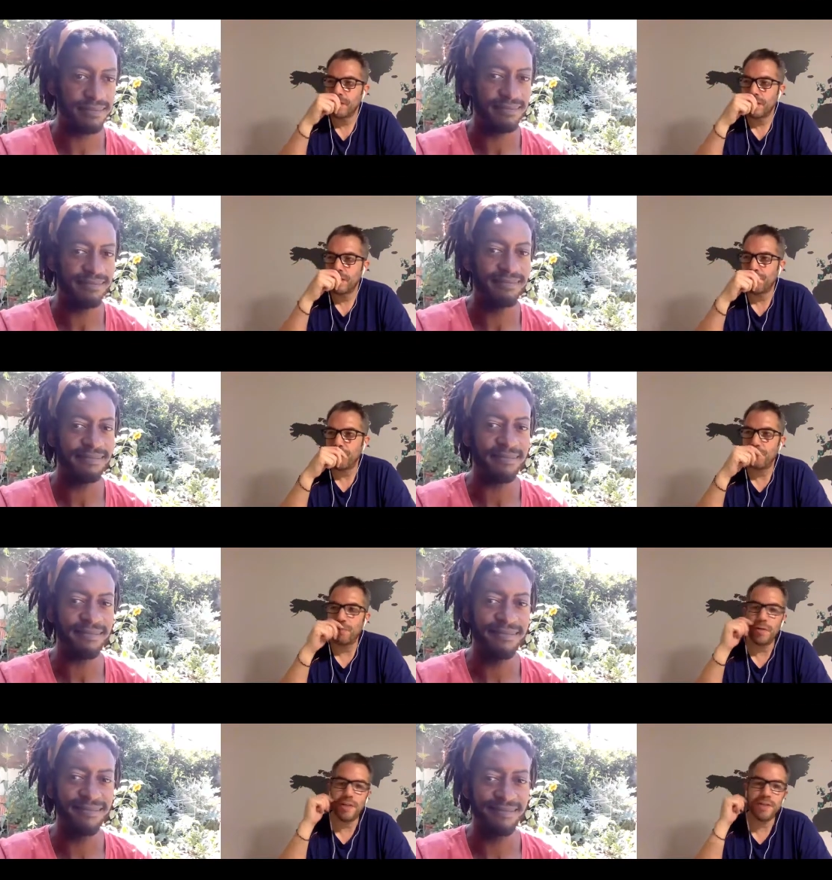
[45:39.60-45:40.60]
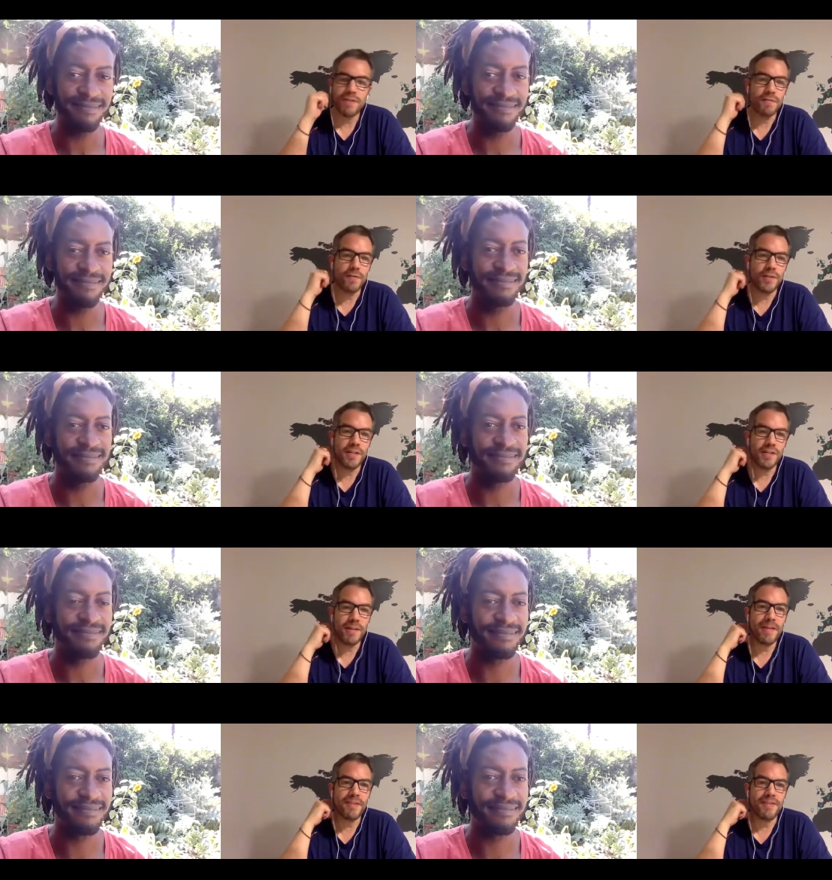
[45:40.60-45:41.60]
Speaker 1: yeah, food, food is food is our
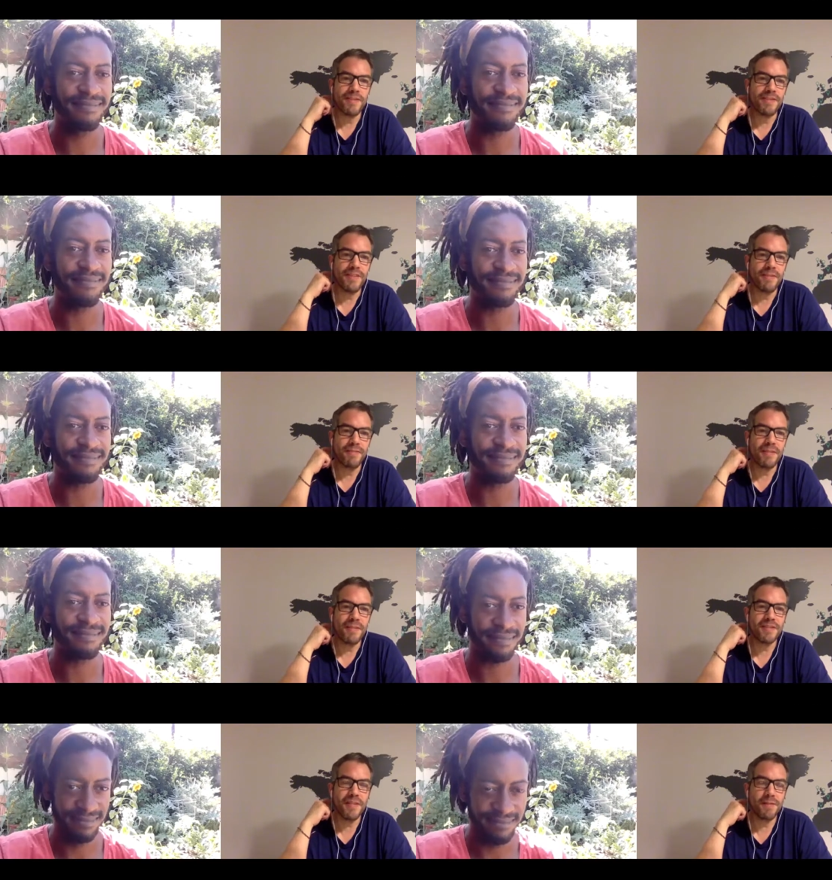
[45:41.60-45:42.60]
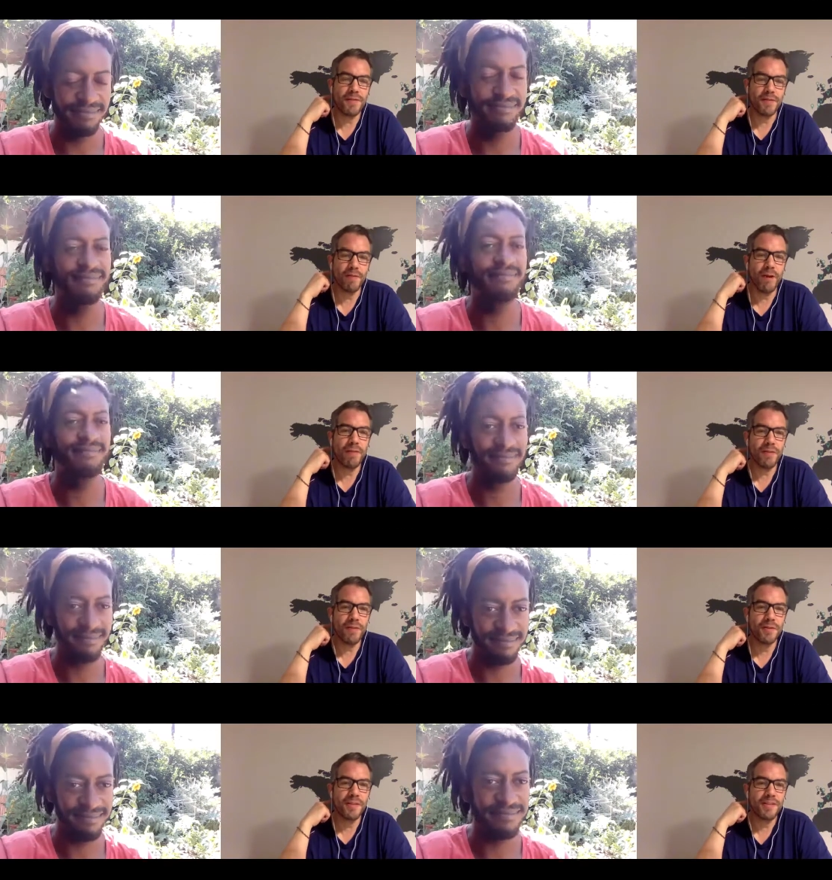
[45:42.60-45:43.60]
medicine. If it's if it's the right
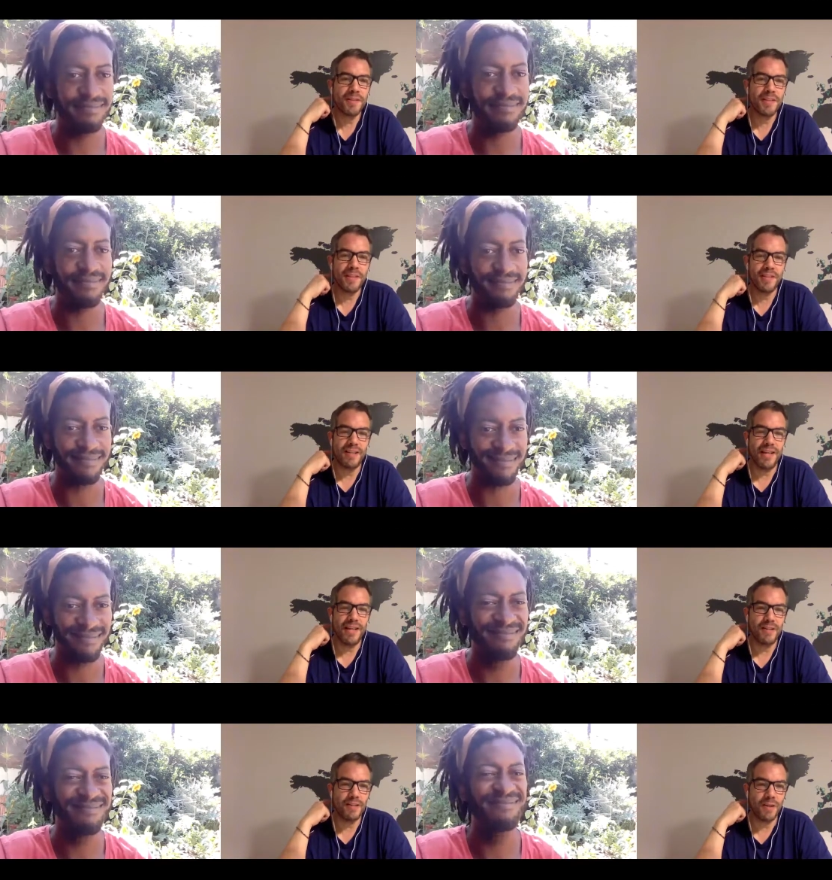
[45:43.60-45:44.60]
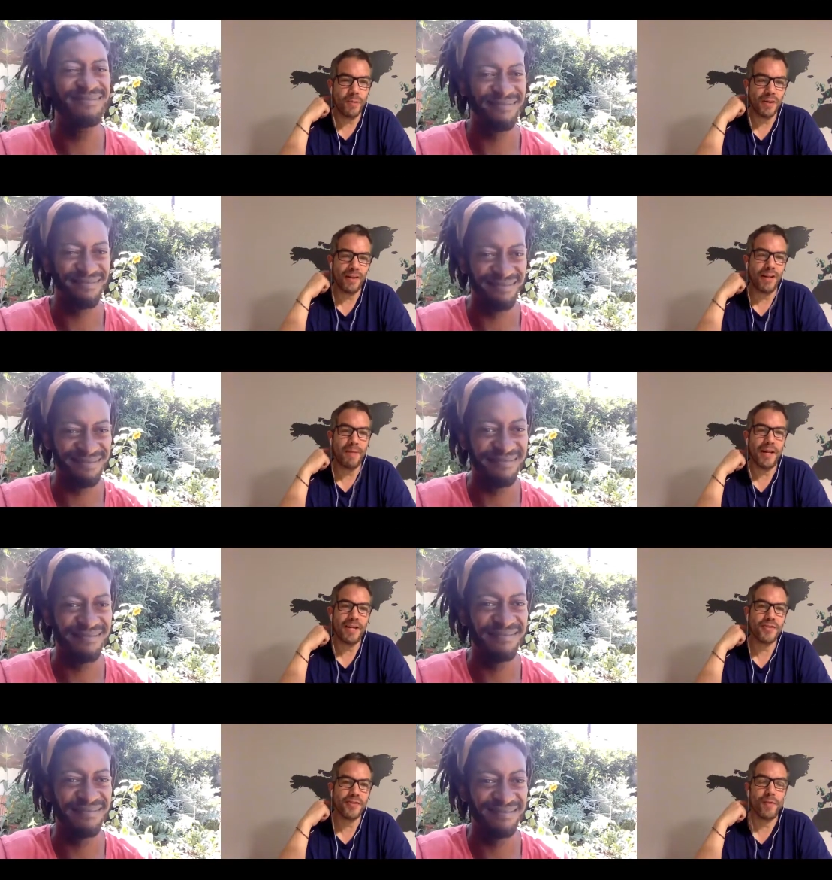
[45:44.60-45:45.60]
food, yeah, then yeah, we could
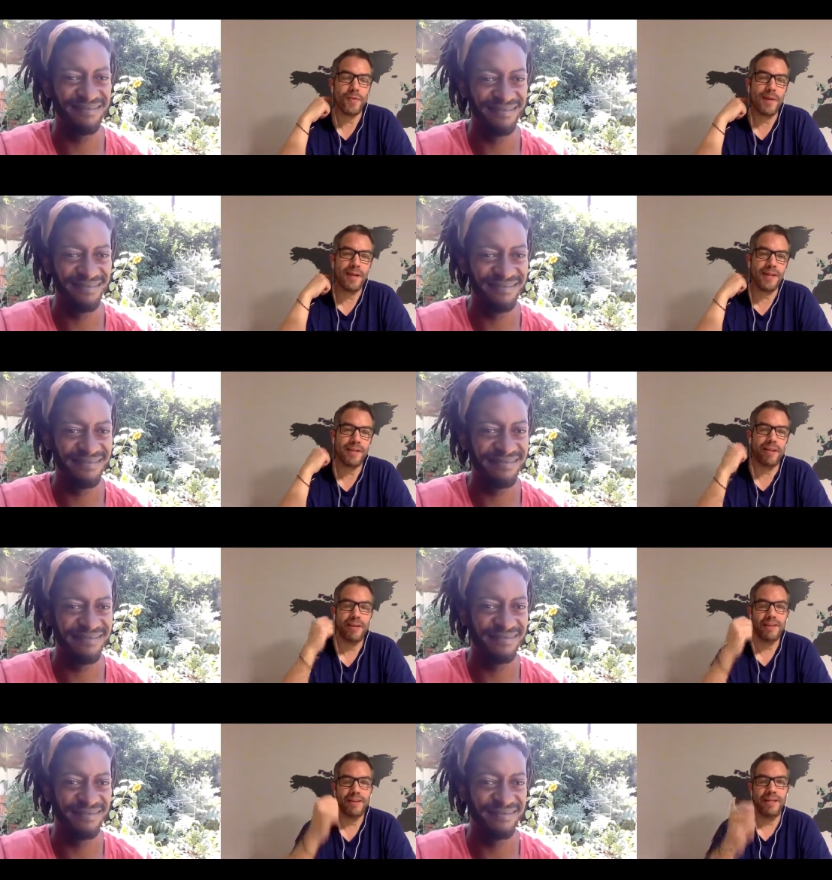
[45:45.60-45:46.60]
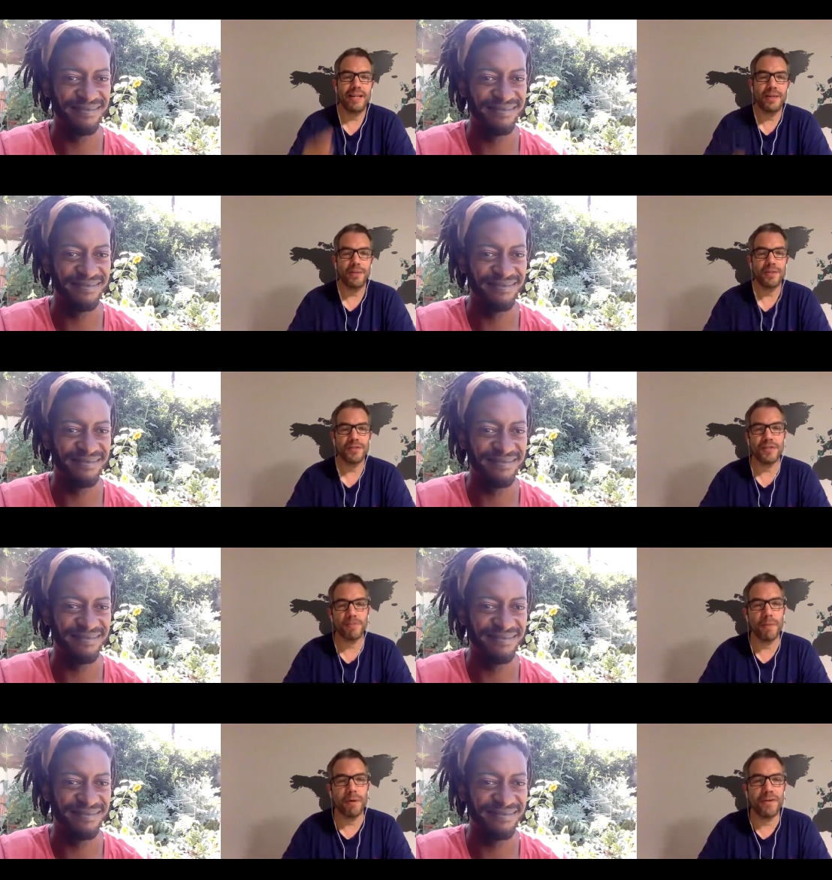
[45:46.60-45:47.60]
eliminate so many like you know,
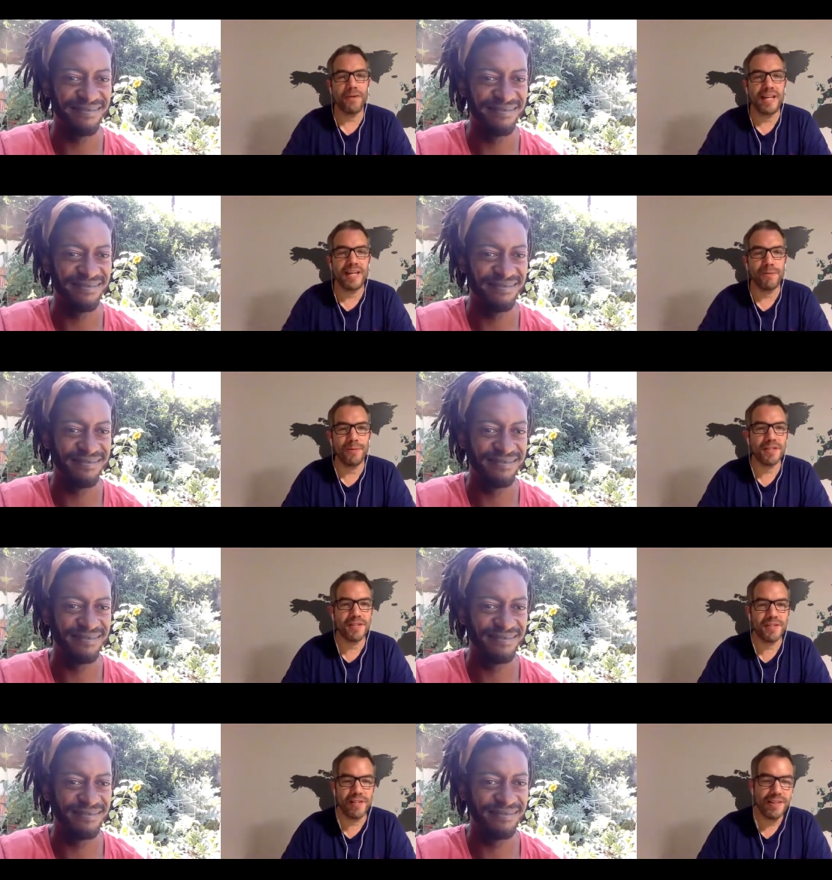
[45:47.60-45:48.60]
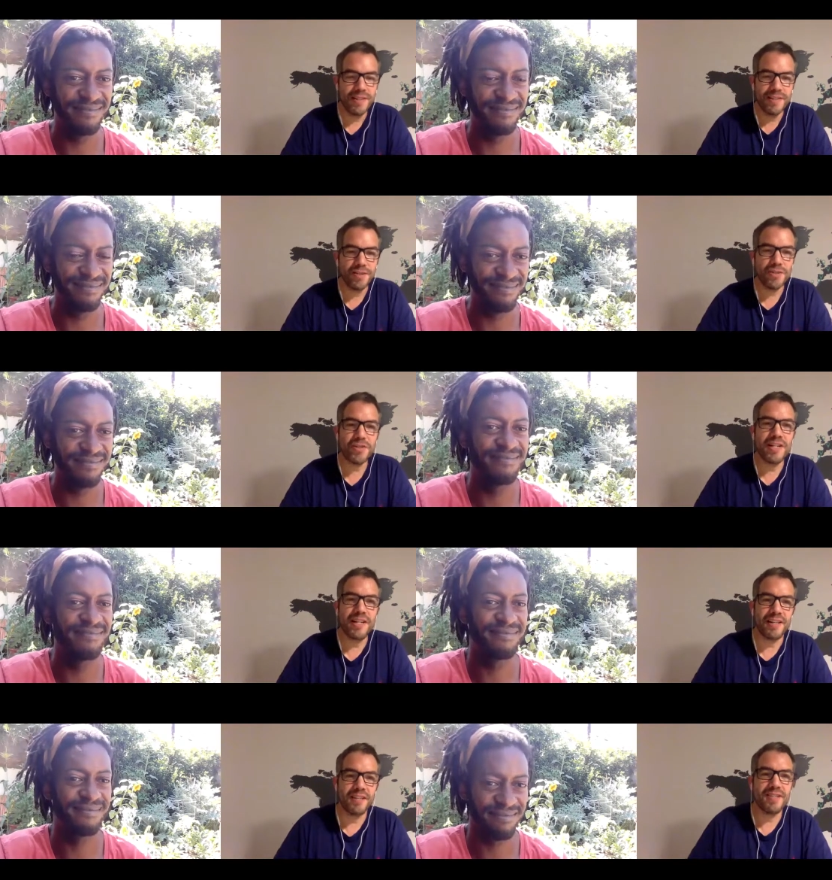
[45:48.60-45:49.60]
illnesses, modern day illnesses that that just didn't
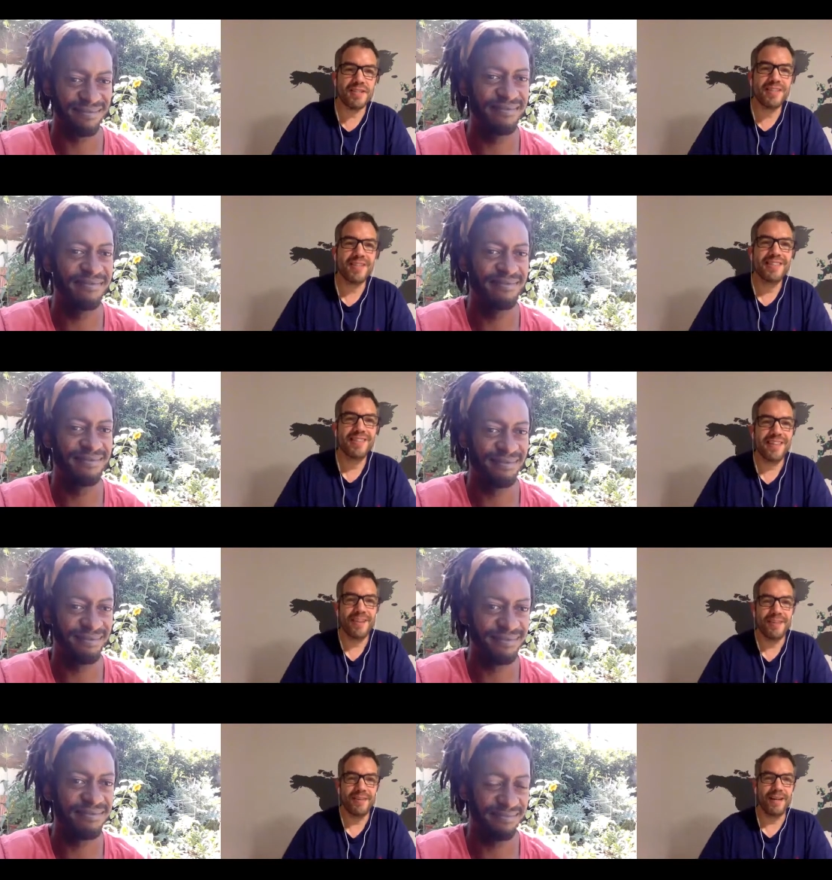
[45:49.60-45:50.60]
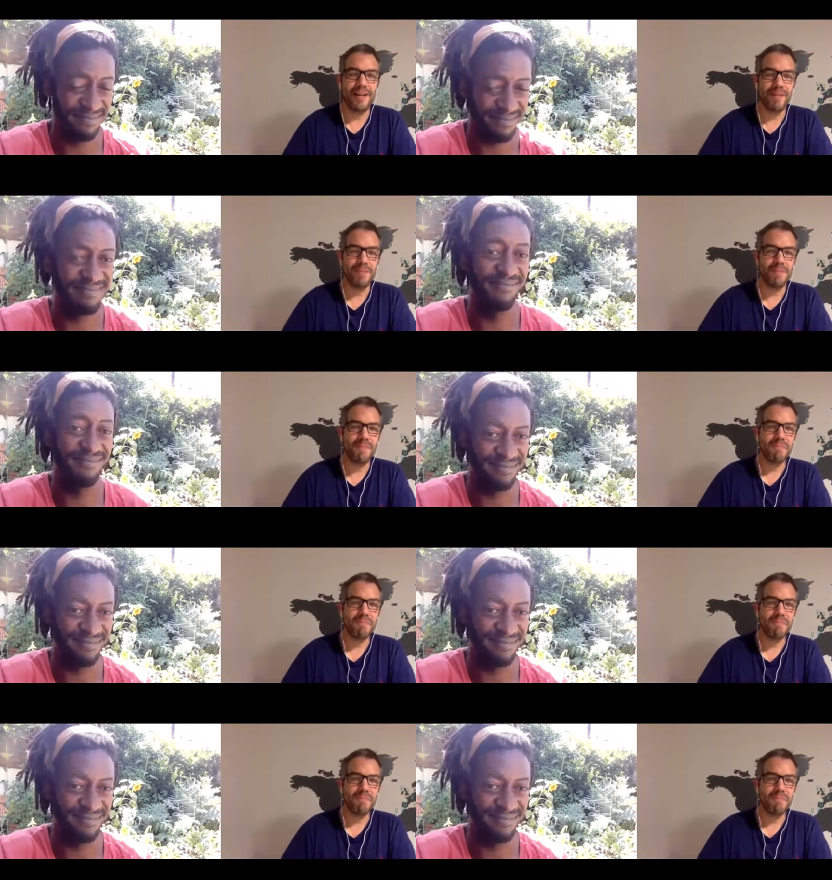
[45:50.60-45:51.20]
exist. Yeah, um,